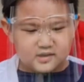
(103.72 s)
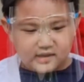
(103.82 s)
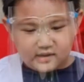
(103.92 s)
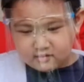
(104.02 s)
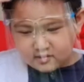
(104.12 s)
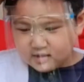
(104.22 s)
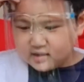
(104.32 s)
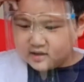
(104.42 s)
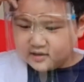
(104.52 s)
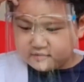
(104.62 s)
Now
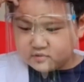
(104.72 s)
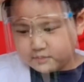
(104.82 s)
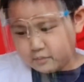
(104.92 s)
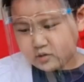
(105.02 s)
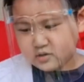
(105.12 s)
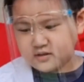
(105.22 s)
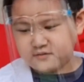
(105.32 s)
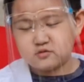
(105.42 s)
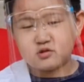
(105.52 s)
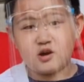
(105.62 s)
I have to pour in the
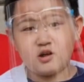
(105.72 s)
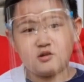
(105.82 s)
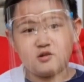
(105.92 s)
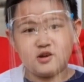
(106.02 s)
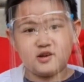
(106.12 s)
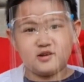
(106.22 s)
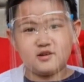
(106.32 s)
food coloring.